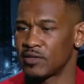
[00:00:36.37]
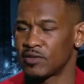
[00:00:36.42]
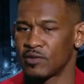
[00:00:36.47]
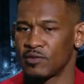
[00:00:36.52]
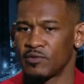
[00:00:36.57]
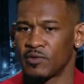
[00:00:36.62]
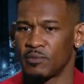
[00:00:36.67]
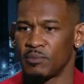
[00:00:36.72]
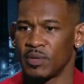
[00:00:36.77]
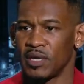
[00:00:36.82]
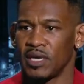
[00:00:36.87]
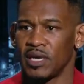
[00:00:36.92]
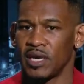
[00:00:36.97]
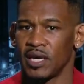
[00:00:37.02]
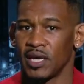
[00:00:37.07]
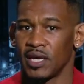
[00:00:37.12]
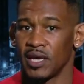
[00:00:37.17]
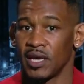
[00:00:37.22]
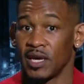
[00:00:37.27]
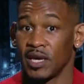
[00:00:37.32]
So for me,
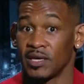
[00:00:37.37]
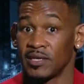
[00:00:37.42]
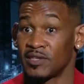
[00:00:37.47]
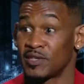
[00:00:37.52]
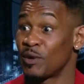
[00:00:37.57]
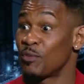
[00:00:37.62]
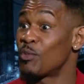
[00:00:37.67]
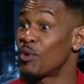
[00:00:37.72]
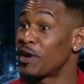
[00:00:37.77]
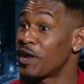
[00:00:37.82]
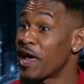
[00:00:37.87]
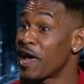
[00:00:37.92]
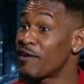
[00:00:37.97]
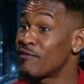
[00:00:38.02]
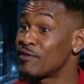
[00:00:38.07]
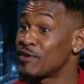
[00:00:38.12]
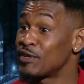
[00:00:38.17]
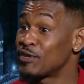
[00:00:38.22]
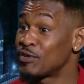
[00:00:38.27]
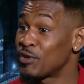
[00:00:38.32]
someone
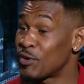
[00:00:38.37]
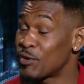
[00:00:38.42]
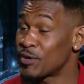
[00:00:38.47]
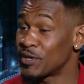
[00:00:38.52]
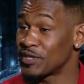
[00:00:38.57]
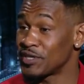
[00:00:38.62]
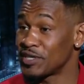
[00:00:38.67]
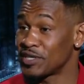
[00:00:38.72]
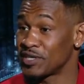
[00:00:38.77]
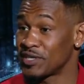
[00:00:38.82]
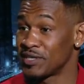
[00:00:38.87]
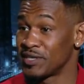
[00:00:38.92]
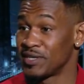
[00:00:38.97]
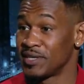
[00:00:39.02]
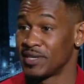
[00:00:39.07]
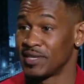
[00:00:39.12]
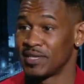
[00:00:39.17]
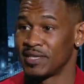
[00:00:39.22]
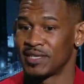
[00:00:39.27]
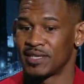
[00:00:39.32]
having the torch
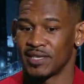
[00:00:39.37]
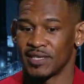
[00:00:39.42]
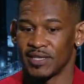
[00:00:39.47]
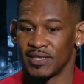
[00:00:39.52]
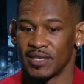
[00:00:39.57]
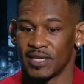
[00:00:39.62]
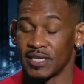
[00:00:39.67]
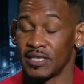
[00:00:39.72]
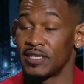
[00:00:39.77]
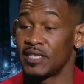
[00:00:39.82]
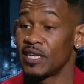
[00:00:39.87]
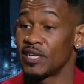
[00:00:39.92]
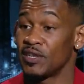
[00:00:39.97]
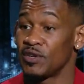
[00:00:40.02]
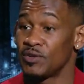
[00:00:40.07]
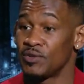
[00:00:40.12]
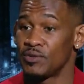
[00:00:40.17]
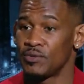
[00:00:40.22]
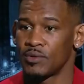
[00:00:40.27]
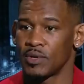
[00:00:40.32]
to
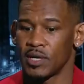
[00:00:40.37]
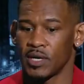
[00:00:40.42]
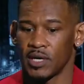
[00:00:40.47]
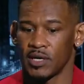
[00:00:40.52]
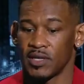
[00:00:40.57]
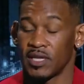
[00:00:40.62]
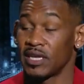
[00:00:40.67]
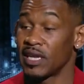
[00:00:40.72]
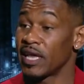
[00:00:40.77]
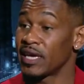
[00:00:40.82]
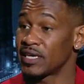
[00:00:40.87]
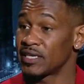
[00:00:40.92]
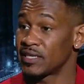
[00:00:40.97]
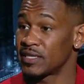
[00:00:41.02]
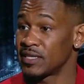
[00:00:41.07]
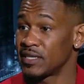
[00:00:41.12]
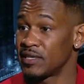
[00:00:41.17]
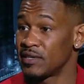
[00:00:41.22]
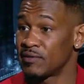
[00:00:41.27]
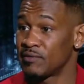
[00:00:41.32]
continue uh, the
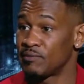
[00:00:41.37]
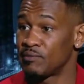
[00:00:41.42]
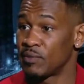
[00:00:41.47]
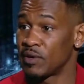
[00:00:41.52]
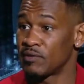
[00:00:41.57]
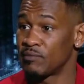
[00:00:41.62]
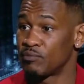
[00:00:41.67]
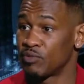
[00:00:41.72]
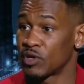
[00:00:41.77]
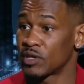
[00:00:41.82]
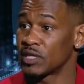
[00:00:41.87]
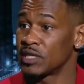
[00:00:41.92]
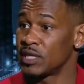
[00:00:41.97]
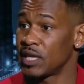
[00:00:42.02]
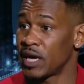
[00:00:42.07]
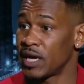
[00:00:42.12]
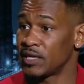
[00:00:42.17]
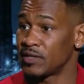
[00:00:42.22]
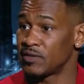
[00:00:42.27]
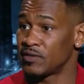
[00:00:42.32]
legacy of, of
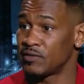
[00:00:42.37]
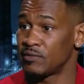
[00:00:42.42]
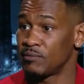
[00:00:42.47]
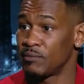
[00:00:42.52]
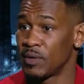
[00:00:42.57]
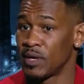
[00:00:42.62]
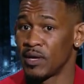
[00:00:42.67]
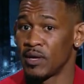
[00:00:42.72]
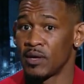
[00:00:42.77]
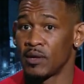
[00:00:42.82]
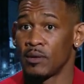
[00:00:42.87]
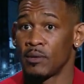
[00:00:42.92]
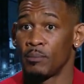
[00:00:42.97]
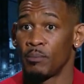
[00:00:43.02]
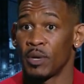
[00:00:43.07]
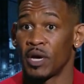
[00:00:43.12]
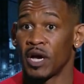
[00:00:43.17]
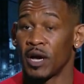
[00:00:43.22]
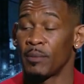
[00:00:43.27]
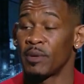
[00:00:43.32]
Brooklynites
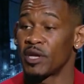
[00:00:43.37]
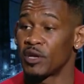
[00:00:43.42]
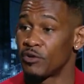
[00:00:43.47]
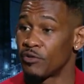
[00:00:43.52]
becoming